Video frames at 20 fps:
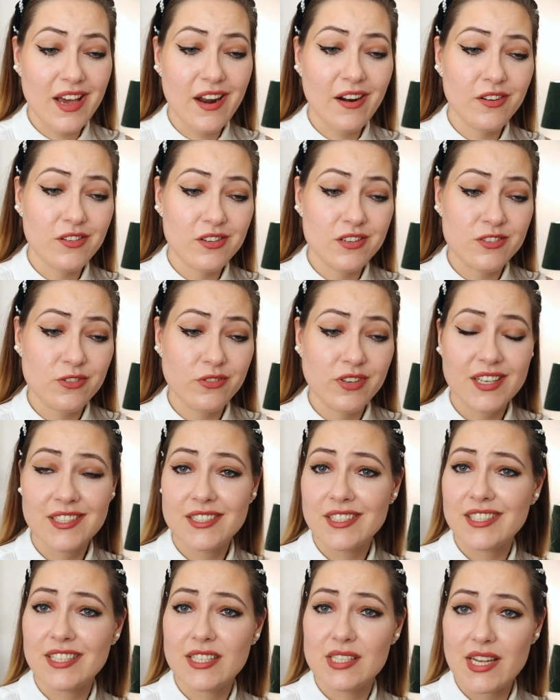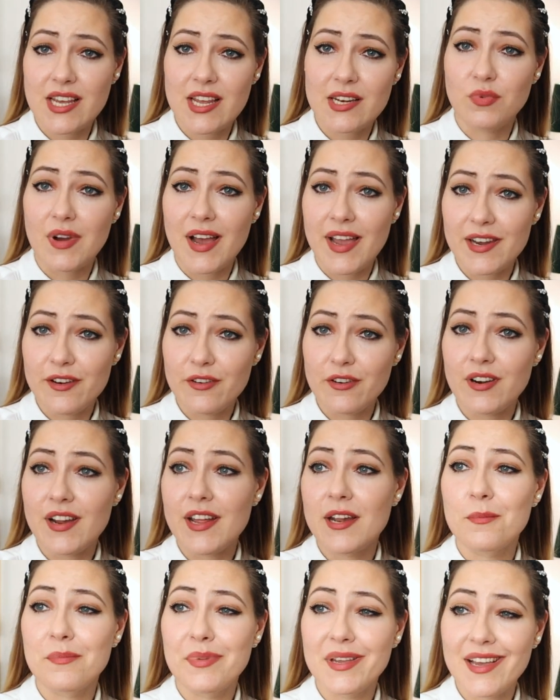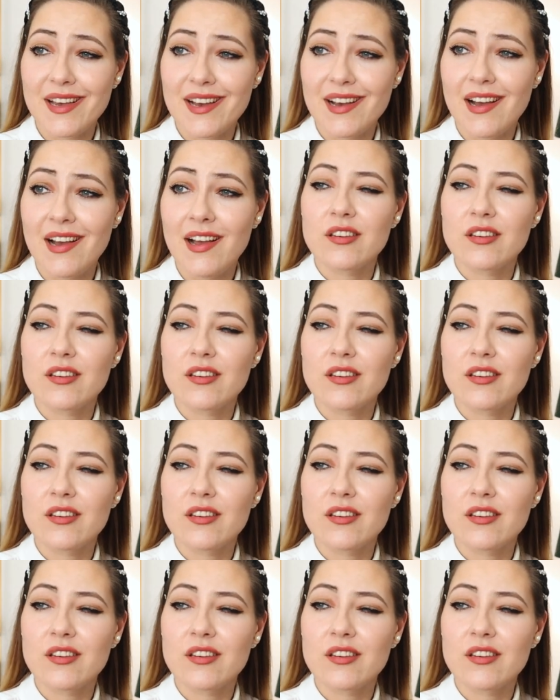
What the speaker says: are constructed a tad wider and bigger